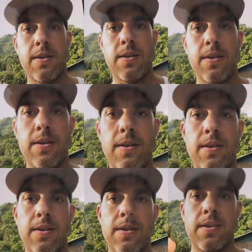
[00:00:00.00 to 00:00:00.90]
So I've got
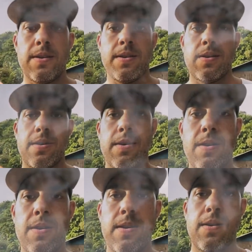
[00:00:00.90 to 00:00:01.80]
my video here.
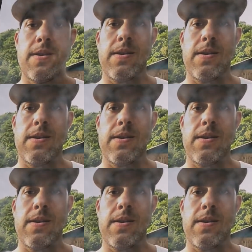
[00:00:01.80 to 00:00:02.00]
I'm going to